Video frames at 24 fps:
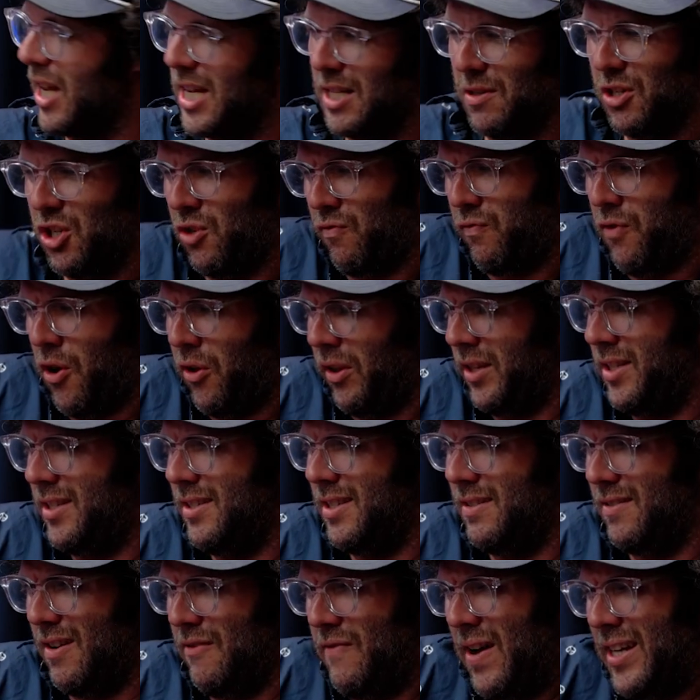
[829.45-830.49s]
it's fallen
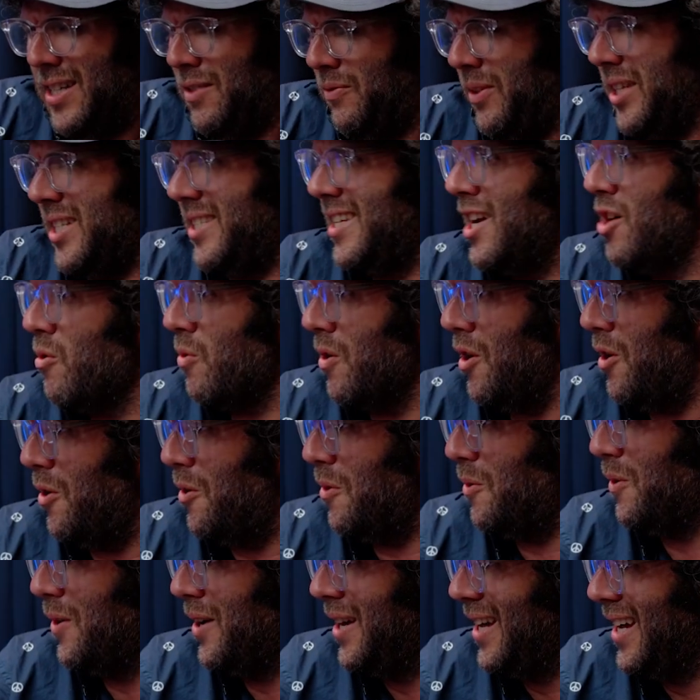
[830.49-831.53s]
to effectively zero.